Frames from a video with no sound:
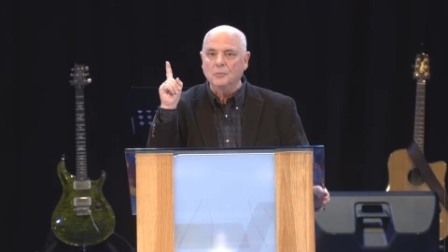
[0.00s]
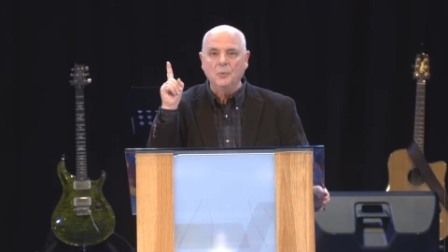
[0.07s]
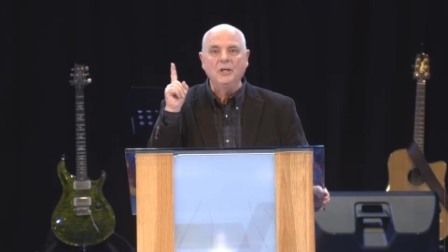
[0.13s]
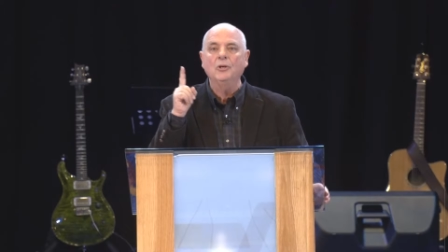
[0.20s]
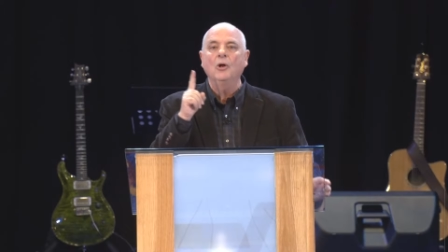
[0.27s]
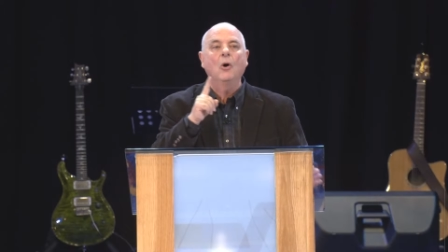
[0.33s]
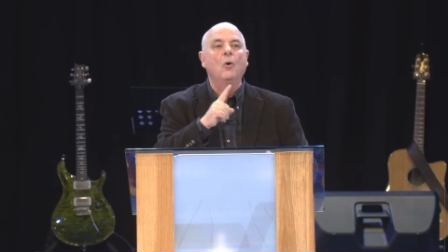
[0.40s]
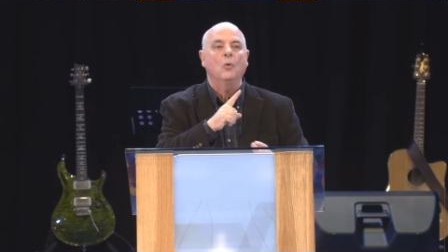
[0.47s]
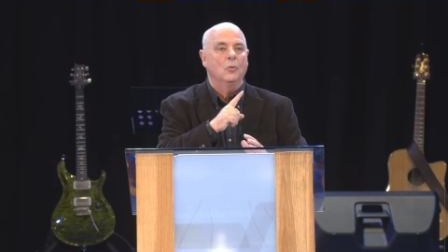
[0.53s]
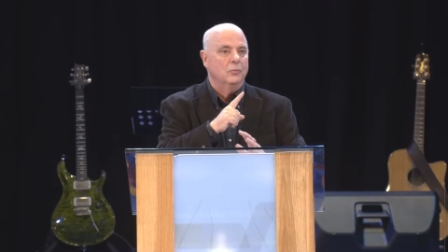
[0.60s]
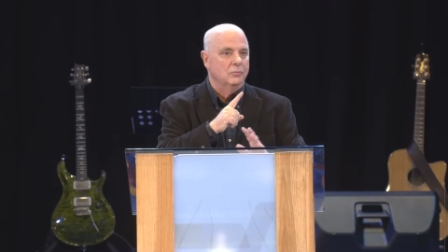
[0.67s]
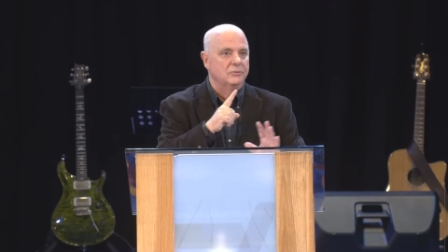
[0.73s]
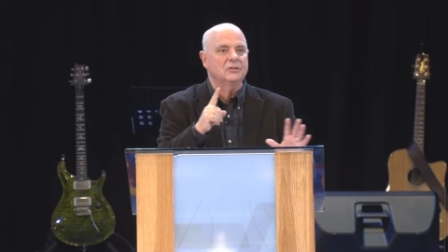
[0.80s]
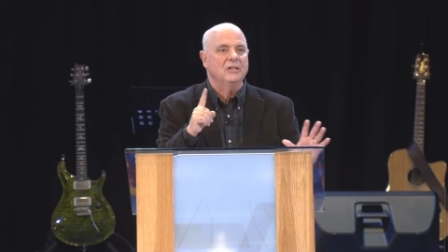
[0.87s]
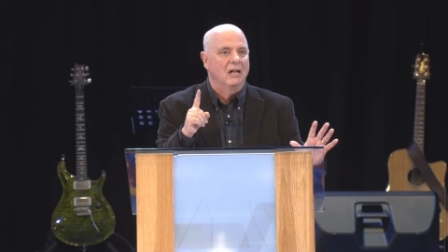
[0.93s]
We know
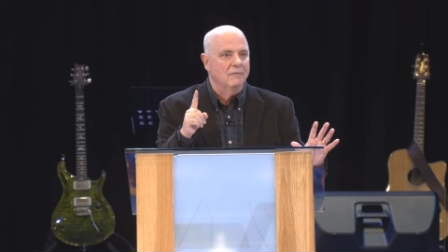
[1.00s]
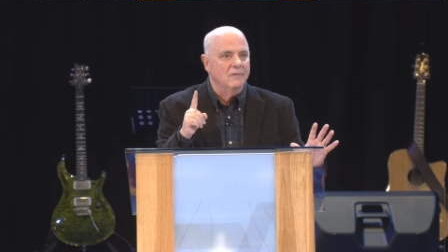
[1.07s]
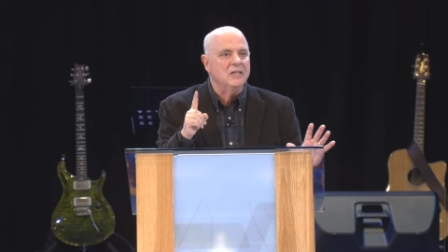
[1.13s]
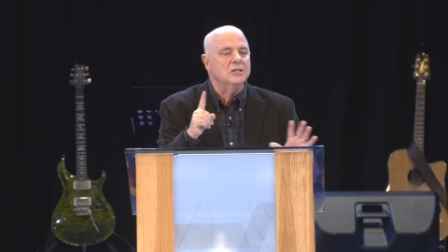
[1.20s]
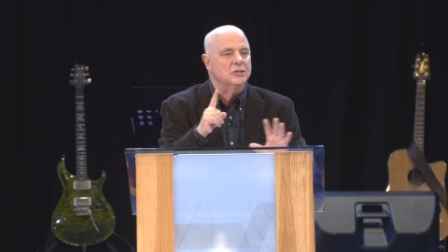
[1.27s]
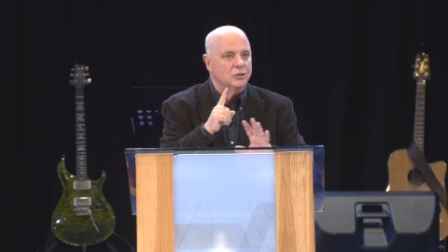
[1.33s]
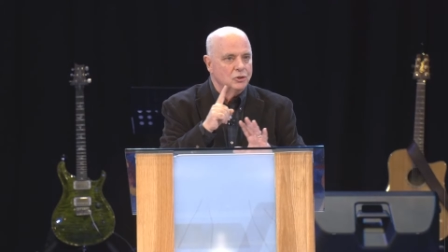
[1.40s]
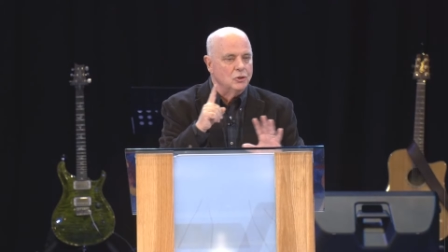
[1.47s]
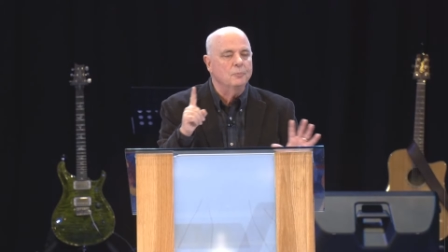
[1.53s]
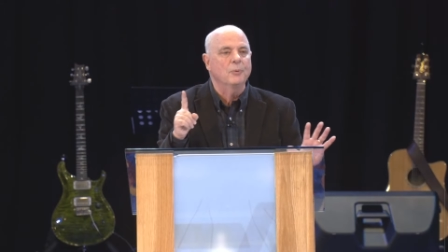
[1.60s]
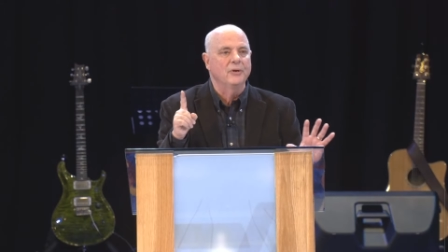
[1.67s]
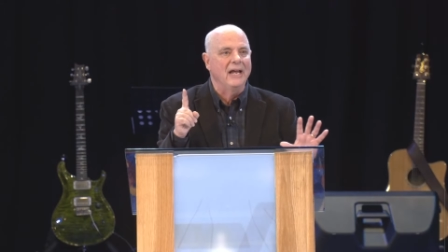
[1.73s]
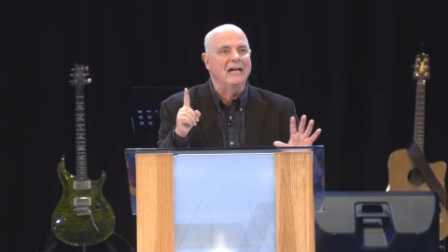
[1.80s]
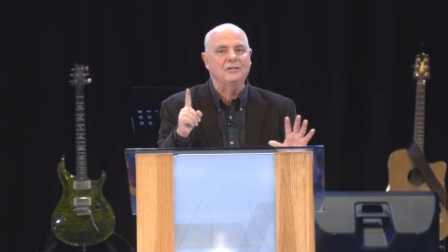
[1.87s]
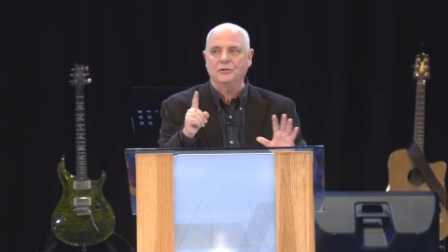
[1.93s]
salvation is
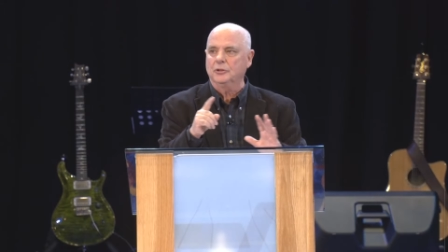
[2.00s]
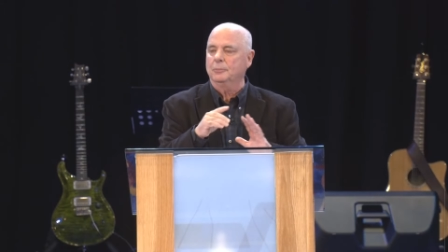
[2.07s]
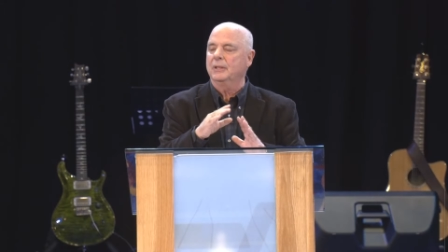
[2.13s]
supernatural,